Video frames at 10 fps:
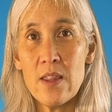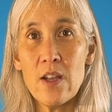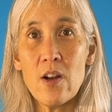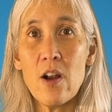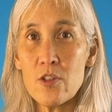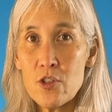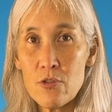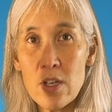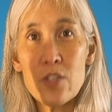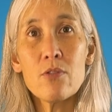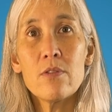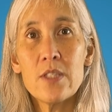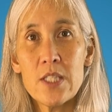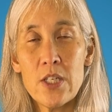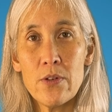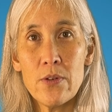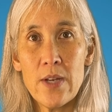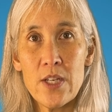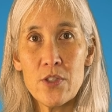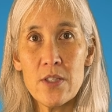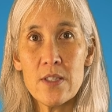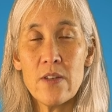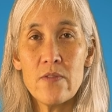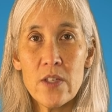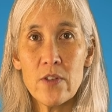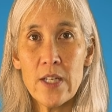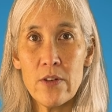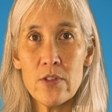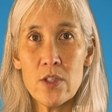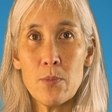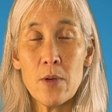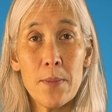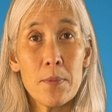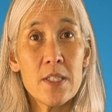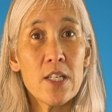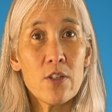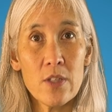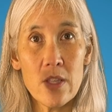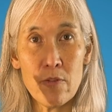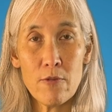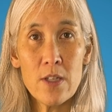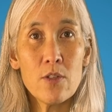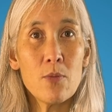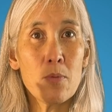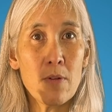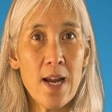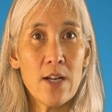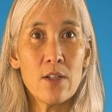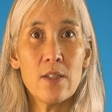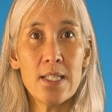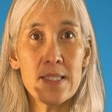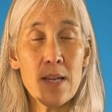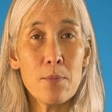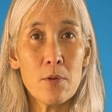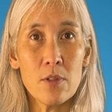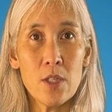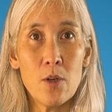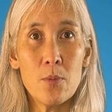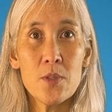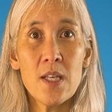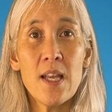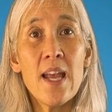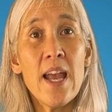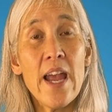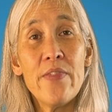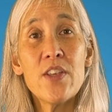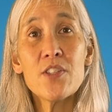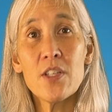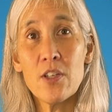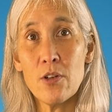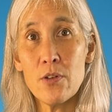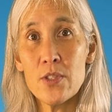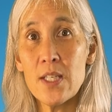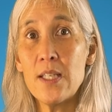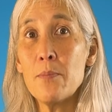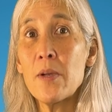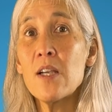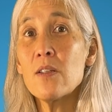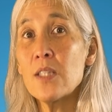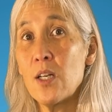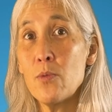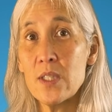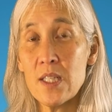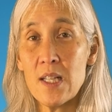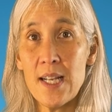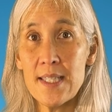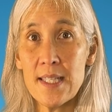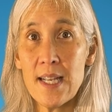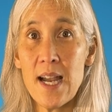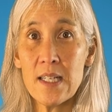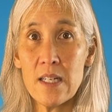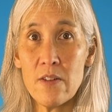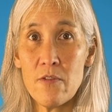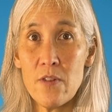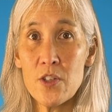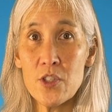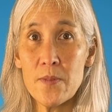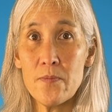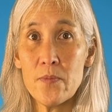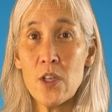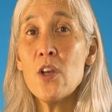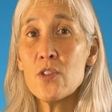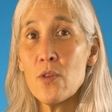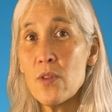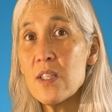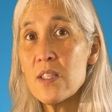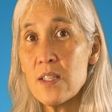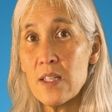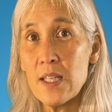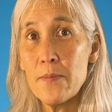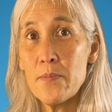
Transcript: there are structural deteriorations of different areas of the brain, particularly the frontal, parietal, and temporal lobes, and this occurs in parallel with declines in cognitive function. So this study